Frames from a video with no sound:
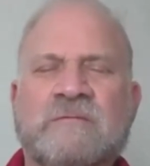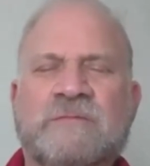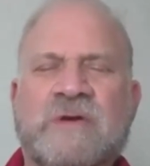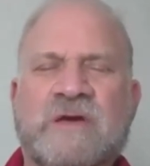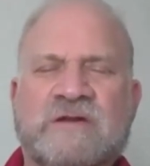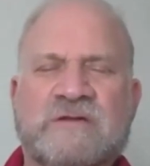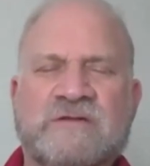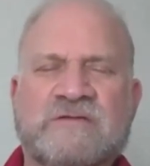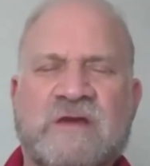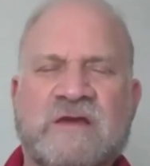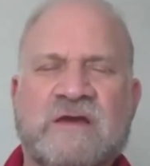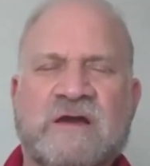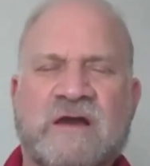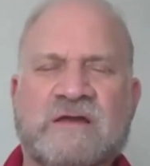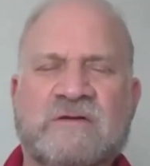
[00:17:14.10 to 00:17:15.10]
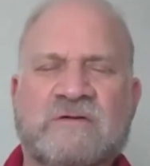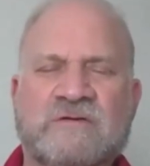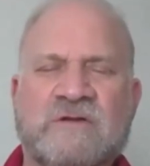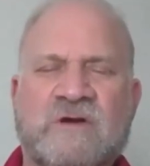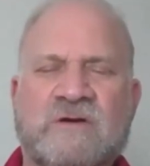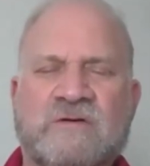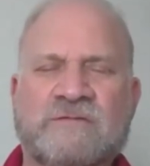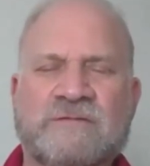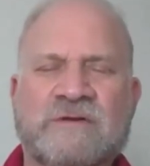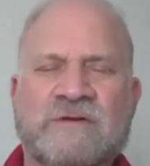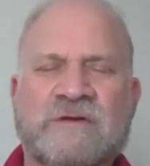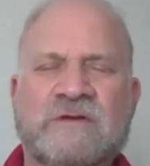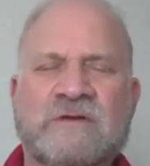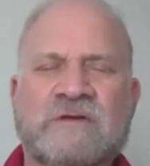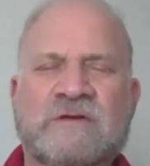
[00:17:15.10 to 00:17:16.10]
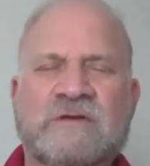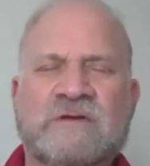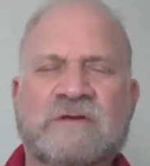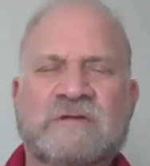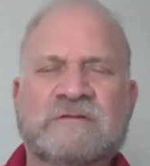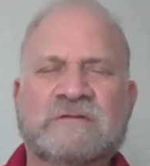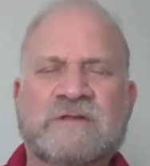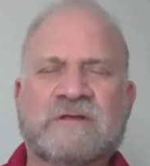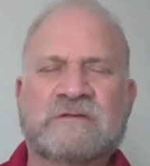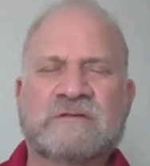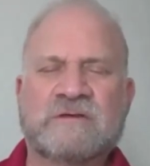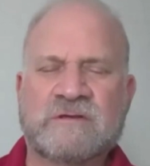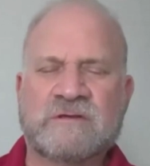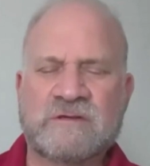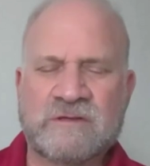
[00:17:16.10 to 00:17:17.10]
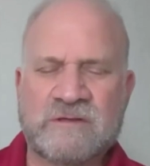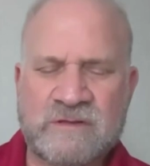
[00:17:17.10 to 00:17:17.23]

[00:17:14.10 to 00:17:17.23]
Better to say I don't know than to